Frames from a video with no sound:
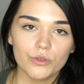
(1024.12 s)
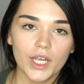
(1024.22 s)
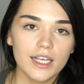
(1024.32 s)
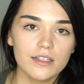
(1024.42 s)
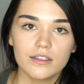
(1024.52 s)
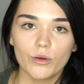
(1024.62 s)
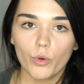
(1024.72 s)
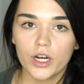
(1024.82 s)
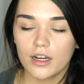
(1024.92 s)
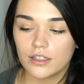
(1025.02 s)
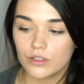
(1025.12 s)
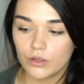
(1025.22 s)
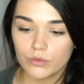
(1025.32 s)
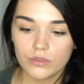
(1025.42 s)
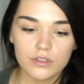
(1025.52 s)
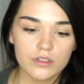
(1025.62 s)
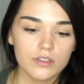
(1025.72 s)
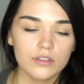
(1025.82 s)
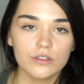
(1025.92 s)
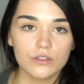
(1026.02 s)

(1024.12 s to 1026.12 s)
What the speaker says: days where I don't